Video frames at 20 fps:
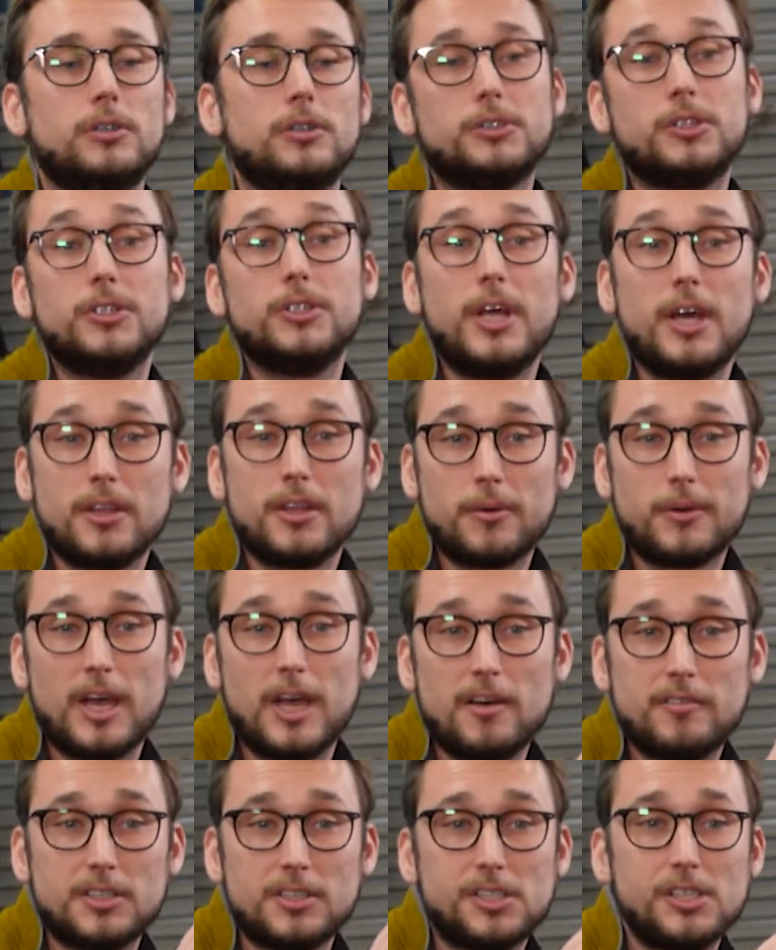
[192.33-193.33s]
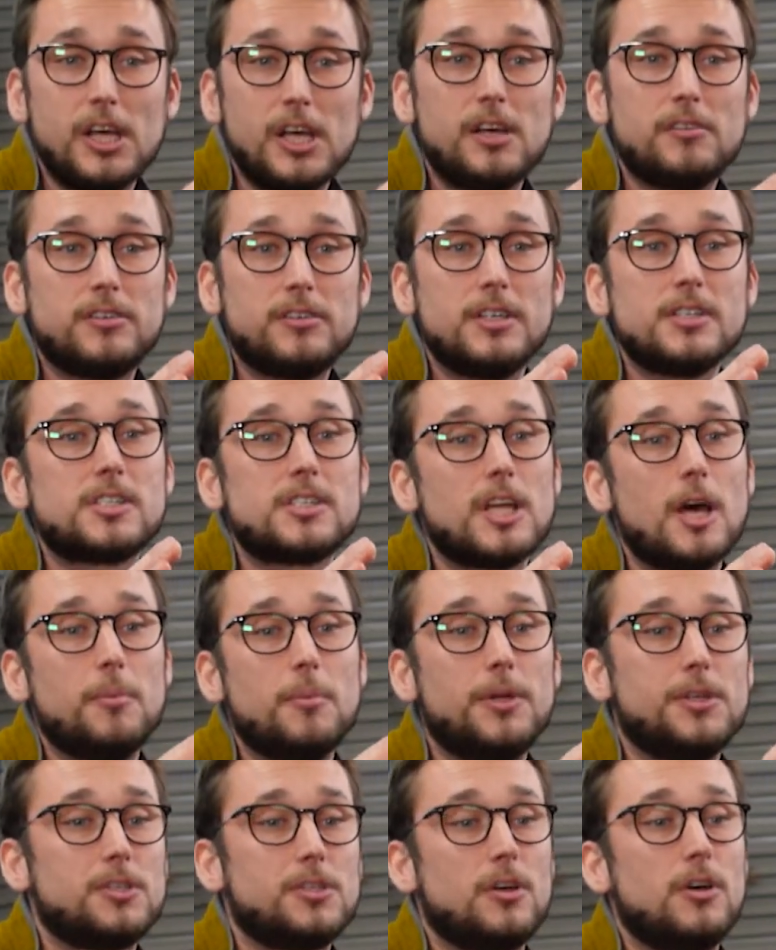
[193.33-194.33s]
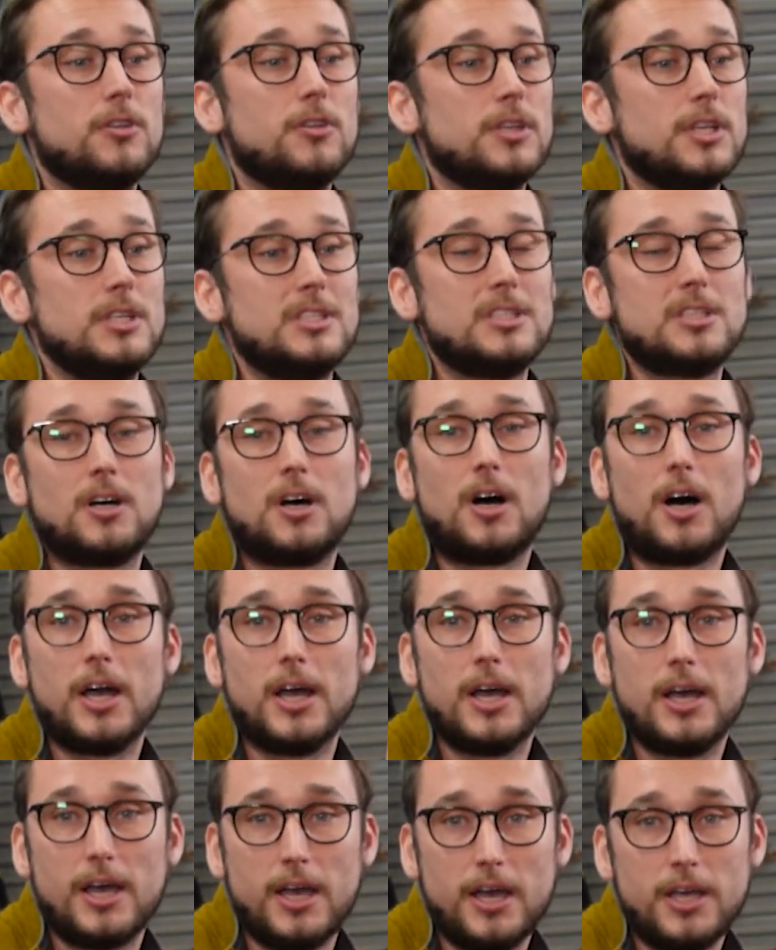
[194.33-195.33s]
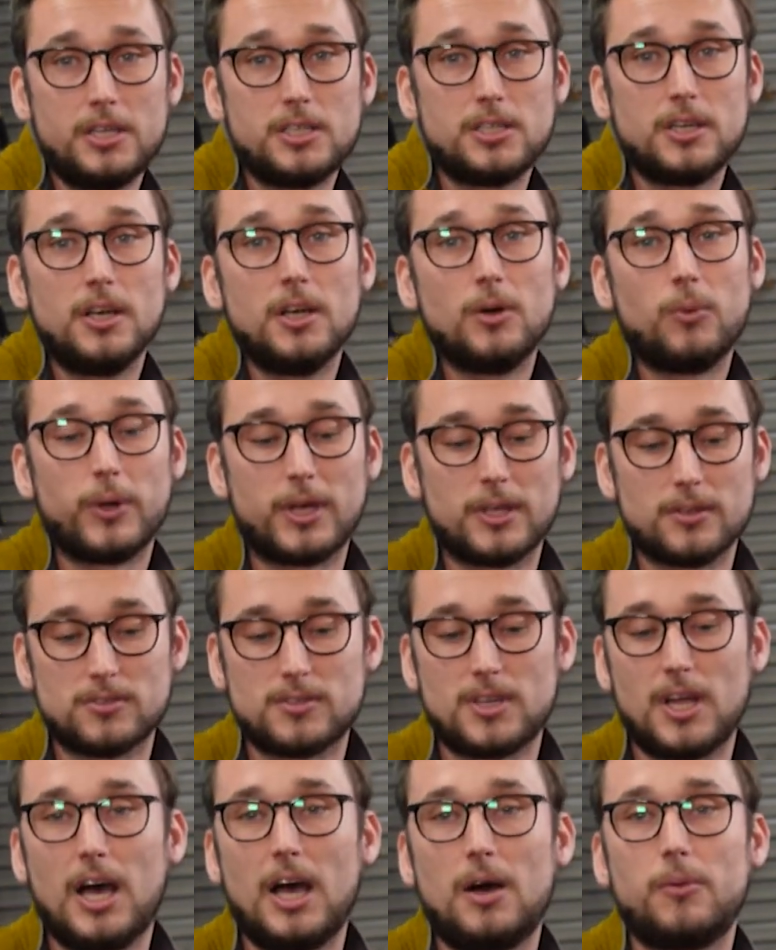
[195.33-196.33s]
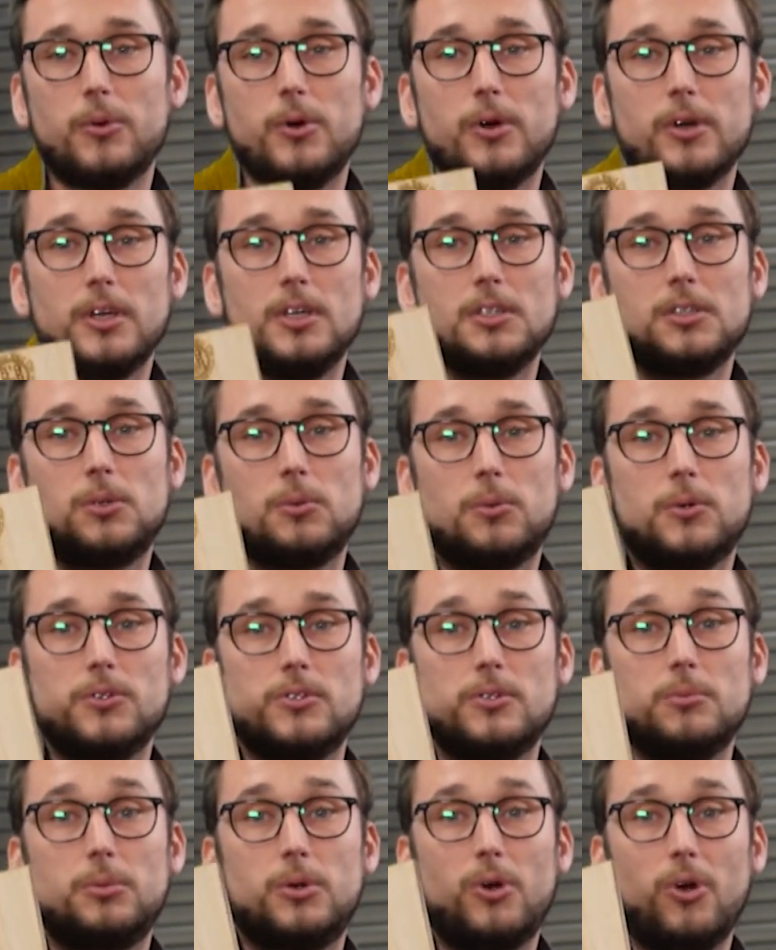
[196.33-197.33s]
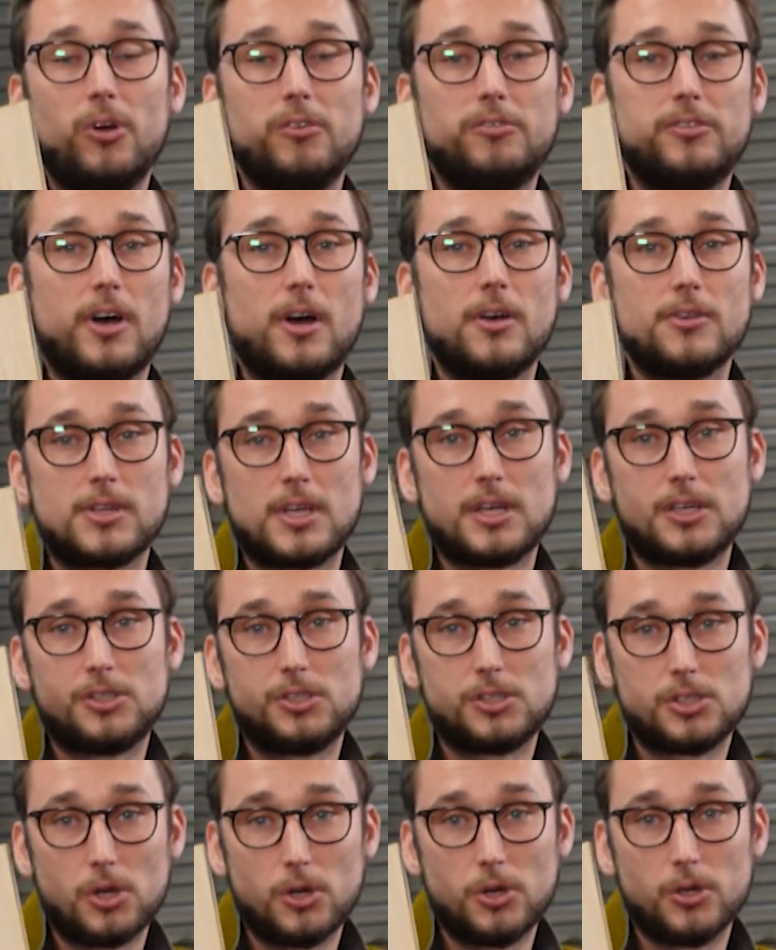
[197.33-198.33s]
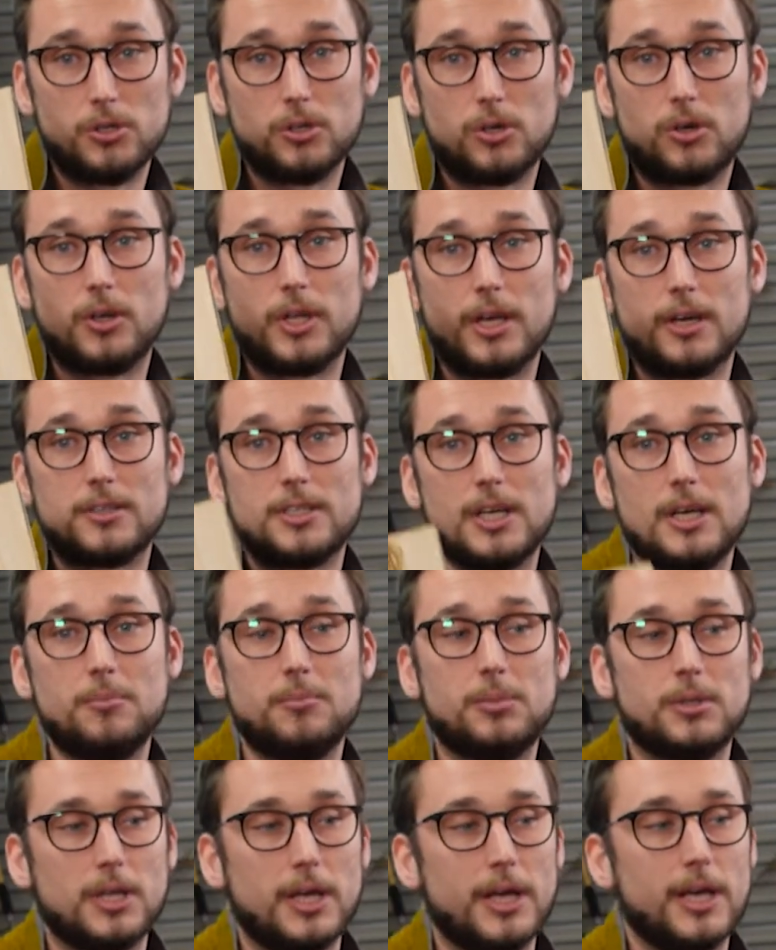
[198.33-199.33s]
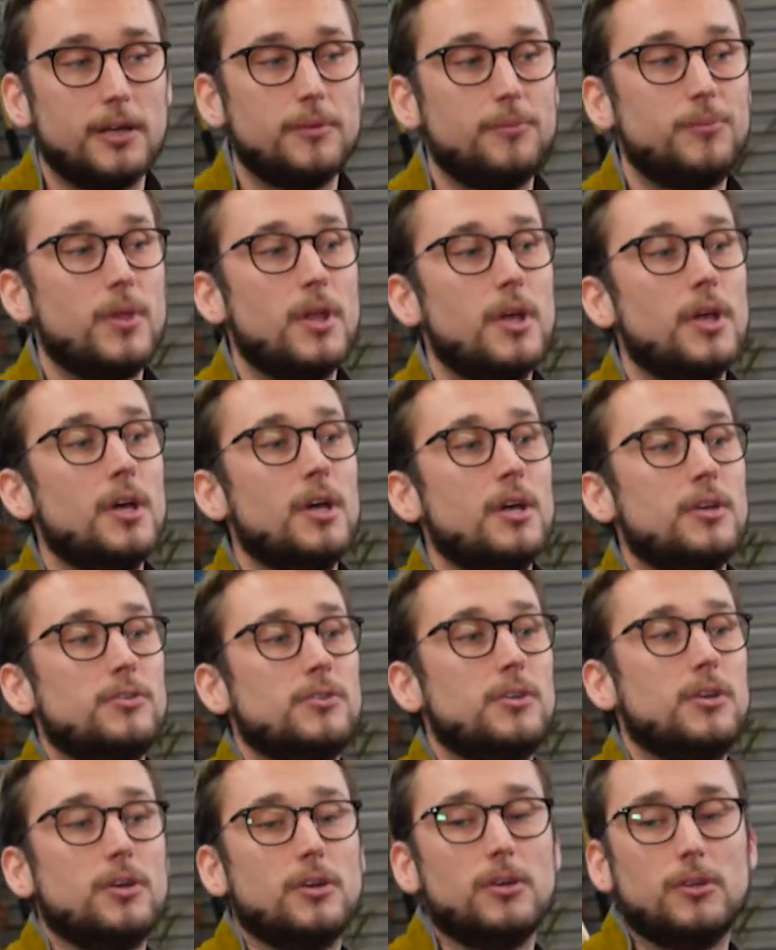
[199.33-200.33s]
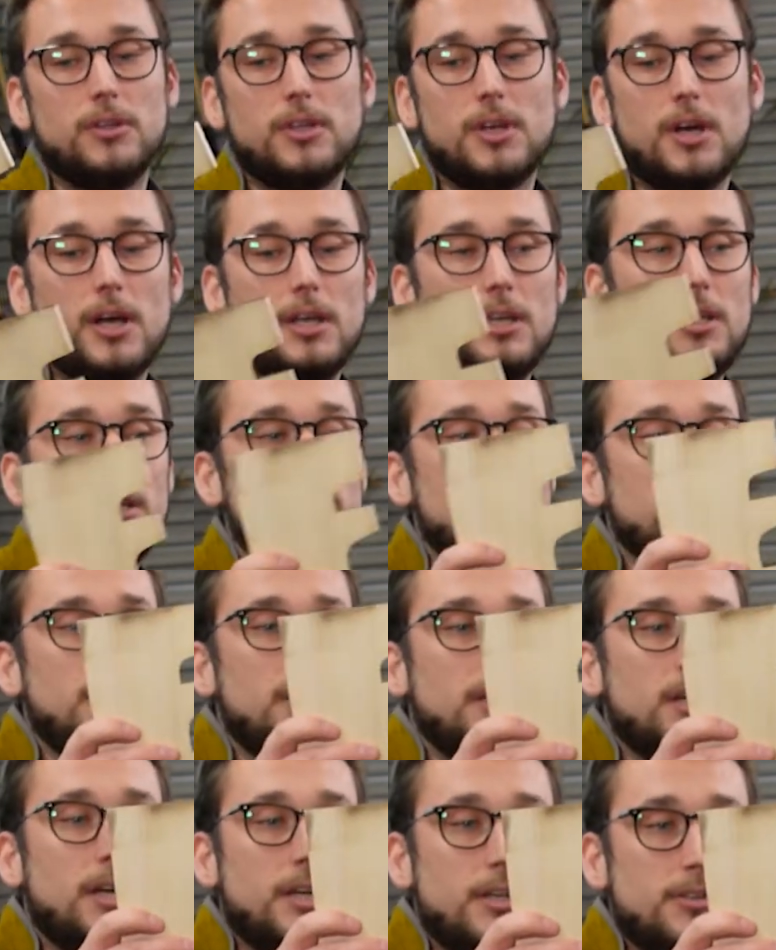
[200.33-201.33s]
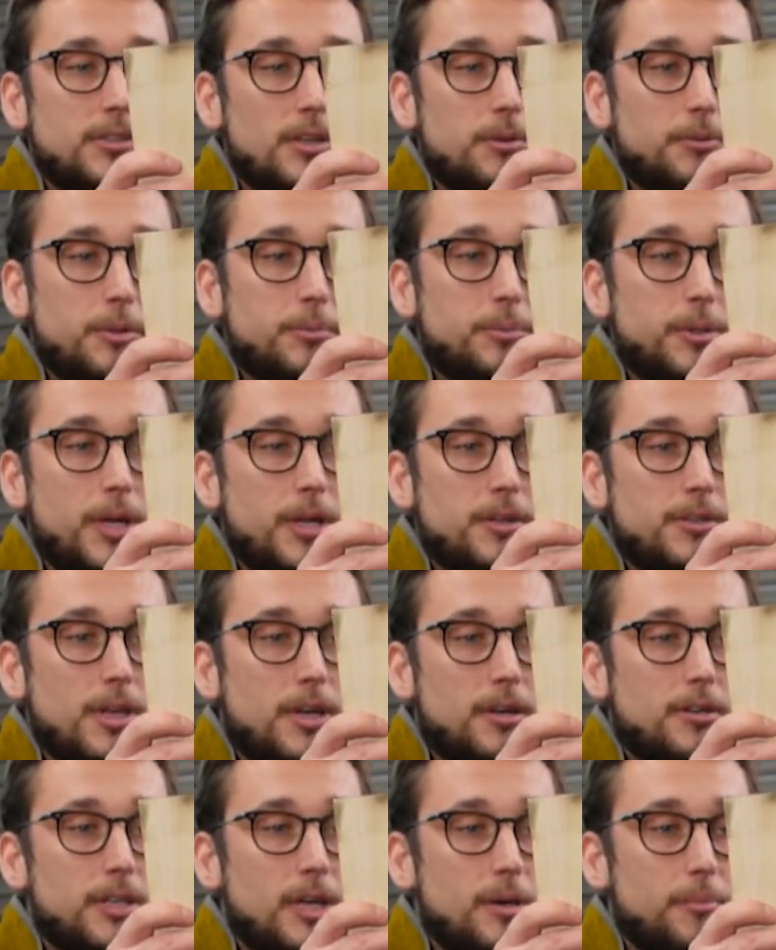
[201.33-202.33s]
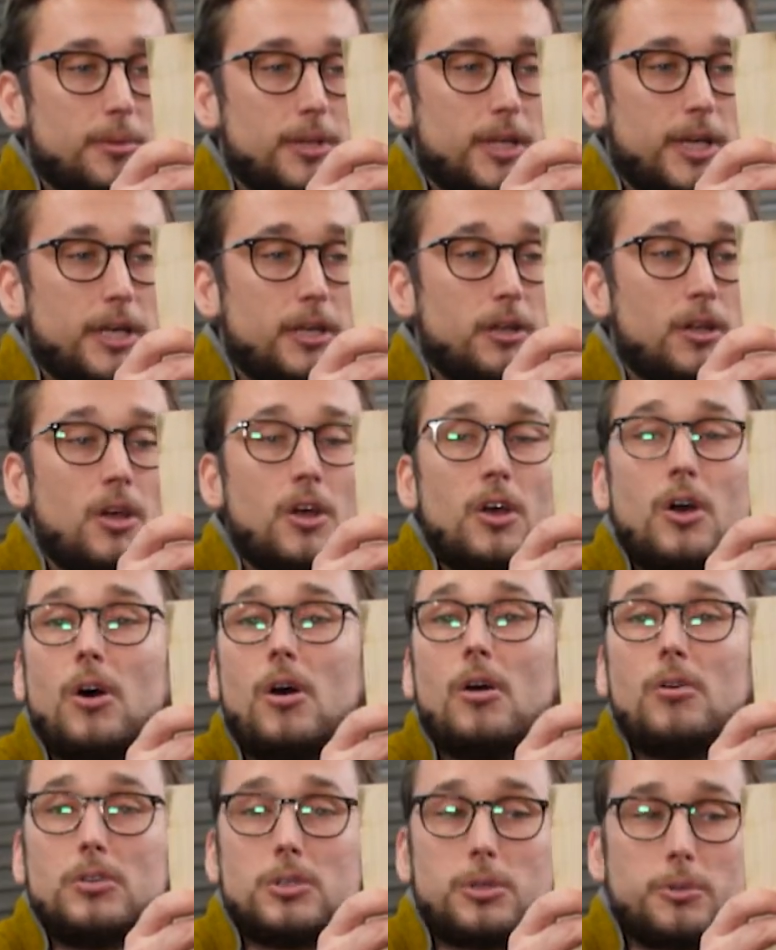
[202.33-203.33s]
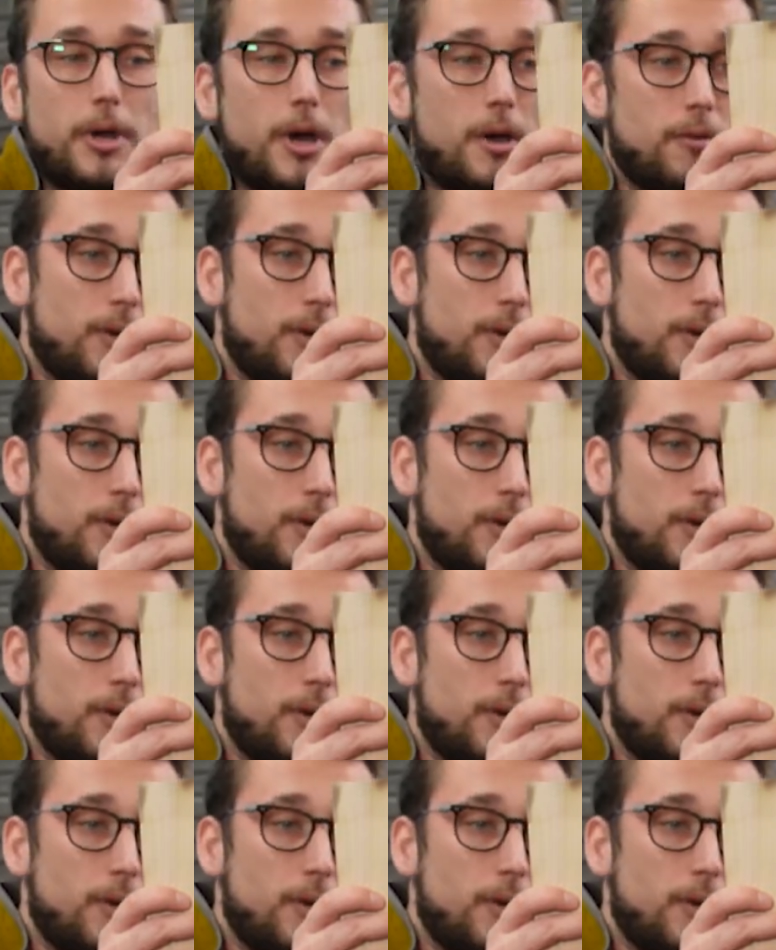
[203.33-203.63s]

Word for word: So now that we have a chamfer established on the entire edge, we can start working towards the profiles that are shown on our template. So the idea here is that we press our template onto our